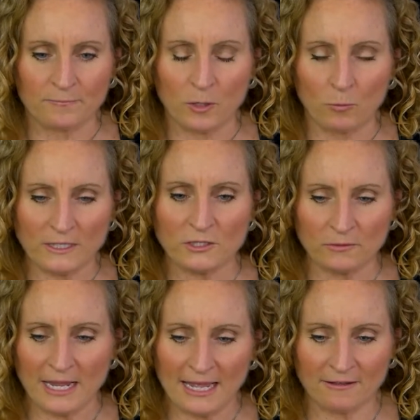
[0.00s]
Once you
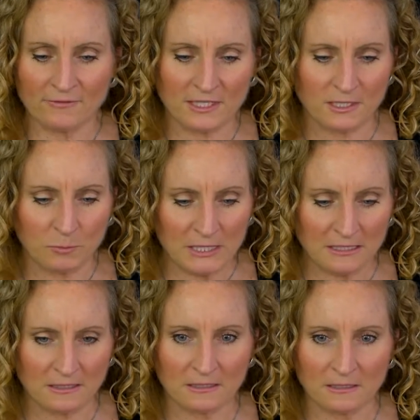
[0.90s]
have these
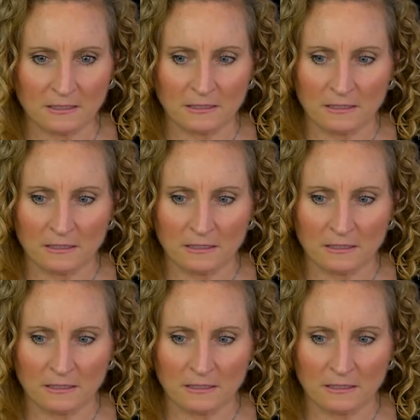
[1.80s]
pieces